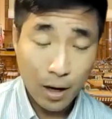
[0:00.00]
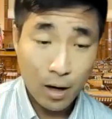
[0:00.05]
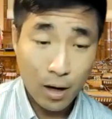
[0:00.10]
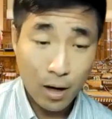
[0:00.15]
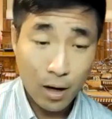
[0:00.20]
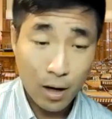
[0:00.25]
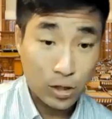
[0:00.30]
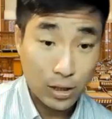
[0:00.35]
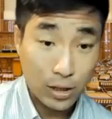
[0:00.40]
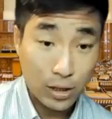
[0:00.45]

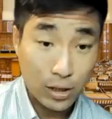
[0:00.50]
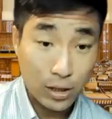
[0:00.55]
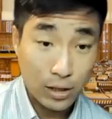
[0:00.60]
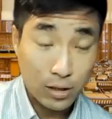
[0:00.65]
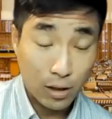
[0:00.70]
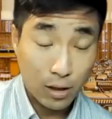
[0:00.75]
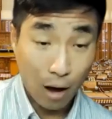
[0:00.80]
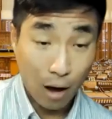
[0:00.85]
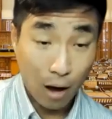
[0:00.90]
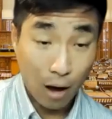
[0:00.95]
which
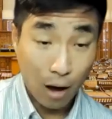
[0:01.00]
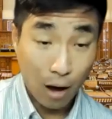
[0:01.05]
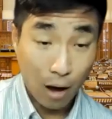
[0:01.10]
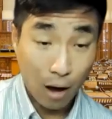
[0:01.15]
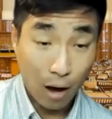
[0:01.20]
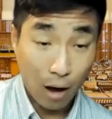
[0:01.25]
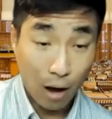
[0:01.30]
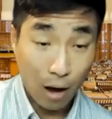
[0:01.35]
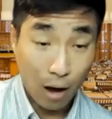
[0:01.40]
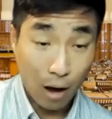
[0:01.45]
is our
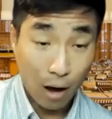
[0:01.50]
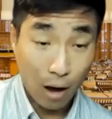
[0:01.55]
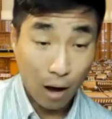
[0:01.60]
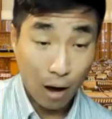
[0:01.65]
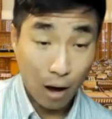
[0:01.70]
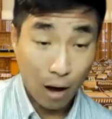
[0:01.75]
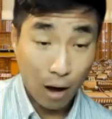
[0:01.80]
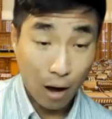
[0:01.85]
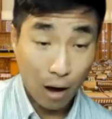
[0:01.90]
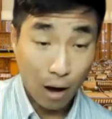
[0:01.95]

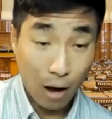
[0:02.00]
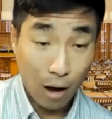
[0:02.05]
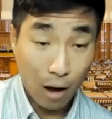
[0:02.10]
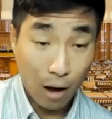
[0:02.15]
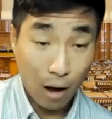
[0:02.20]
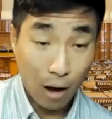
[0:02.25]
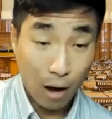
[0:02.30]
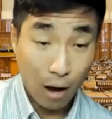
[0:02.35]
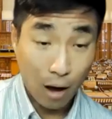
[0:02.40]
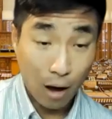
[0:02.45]
freedom as
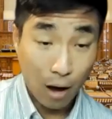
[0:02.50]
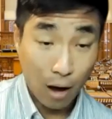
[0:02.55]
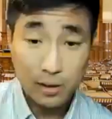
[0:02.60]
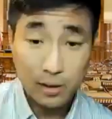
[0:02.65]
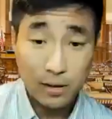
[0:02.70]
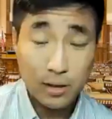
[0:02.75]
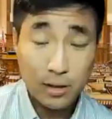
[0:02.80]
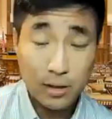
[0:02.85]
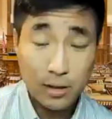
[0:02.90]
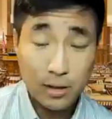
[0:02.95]
citizens
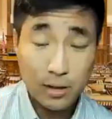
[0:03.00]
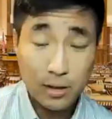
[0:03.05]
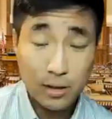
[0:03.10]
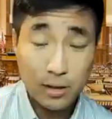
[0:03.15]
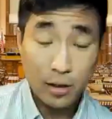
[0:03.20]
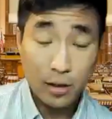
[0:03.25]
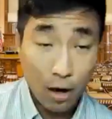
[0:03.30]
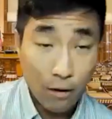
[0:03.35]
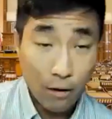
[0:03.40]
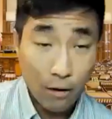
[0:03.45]

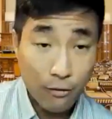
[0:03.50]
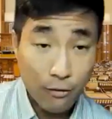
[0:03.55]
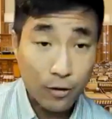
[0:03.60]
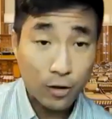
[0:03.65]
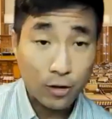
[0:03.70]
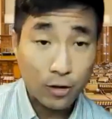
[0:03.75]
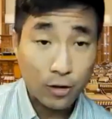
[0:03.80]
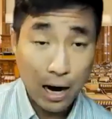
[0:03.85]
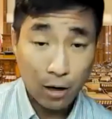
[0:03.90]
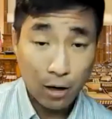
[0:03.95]
to govern
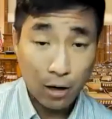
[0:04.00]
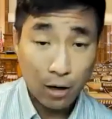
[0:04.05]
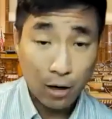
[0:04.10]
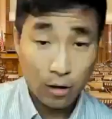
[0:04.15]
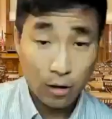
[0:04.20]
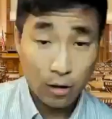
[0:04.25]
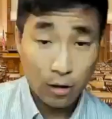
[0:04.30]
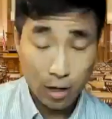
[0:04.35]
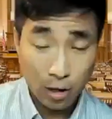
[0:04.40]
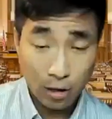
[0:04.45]

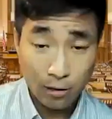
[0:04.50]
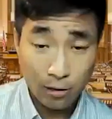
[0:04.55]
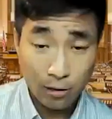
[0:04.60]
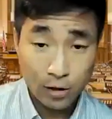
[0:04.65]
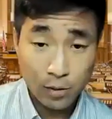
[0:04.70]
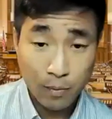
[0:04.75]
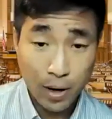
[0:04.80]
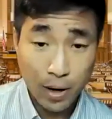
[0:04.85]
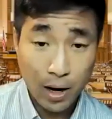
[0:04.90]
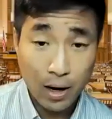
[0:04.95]
ourselves
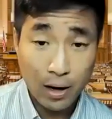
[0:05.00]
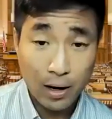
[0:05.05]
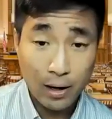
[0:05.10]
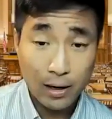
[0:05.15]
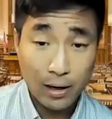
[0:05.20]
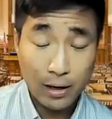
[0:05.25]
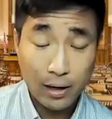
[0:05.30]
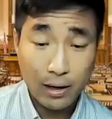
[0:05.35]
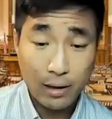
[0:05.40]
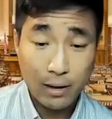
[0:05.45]
by
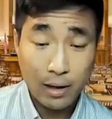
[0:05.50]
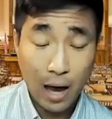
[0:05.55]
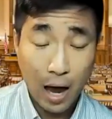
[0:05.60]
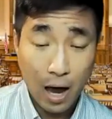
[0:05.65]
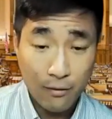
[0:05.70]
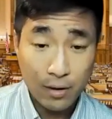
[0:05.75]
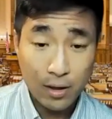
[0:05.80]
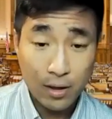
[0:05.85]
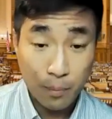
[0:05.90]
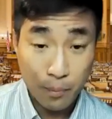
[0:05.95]
having
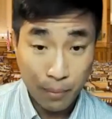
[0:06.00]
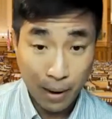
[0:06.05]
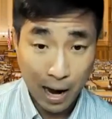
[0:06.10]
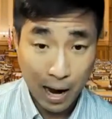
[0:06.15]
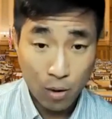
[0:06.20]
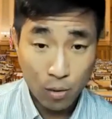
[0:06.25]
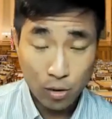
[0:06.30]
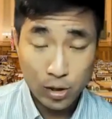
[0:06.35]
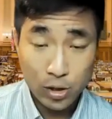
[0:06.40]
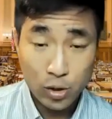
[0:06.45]
the
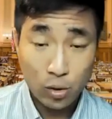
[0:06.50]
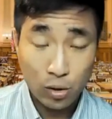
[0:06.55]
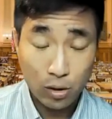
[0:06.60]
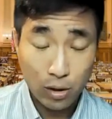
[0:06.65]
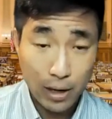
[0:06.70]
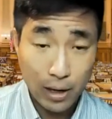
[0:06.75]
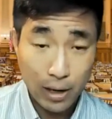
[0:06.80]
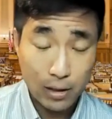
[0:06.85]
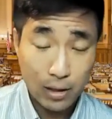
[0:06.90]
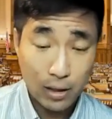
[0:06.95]
power to
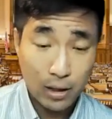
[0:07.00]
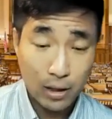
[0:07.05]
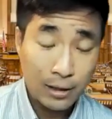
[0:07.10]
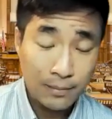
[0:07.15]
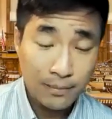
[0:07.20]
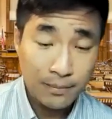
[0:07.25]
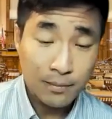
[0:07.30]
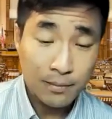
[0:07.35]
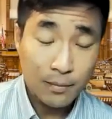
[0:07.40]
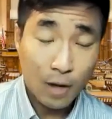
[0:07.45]
elect
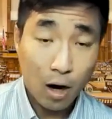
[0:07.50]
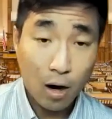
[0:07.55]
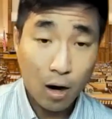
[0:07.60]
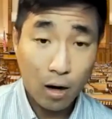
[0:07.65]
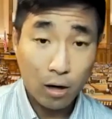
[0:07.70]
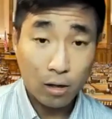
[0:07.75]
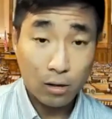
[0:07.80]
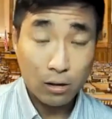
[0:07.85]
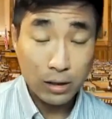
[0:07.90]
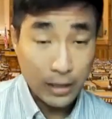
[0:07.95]

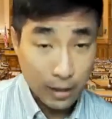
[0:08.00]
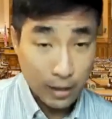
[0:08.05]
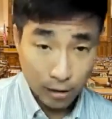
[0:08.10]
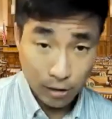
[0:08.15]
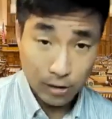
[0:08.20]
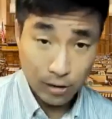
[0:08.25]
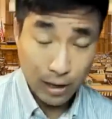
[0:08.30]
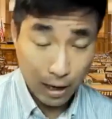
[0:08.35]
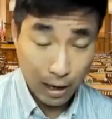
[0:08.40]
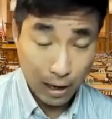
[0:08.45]
our leaders
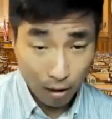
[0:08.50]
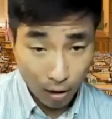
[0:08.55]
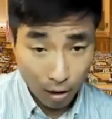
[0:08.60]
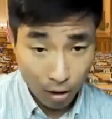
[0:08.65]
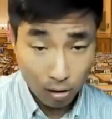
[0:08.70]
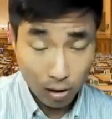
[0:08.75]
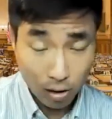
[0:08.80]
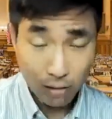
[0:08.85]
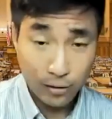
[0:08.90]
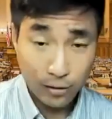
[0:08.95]
at all
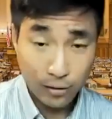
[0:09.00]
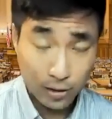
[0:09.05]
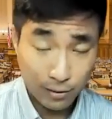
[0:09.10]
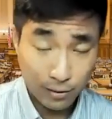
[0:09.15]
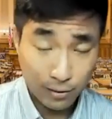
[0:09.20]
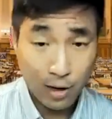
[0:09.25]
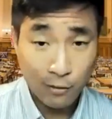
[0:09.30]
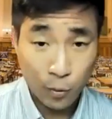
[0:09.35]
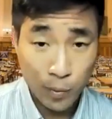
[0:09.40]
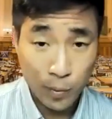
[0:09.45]
levels of
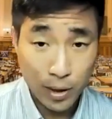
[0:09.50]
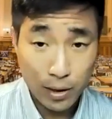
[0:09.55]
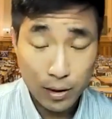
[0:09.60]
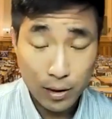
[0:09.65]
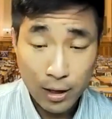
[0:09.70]
government.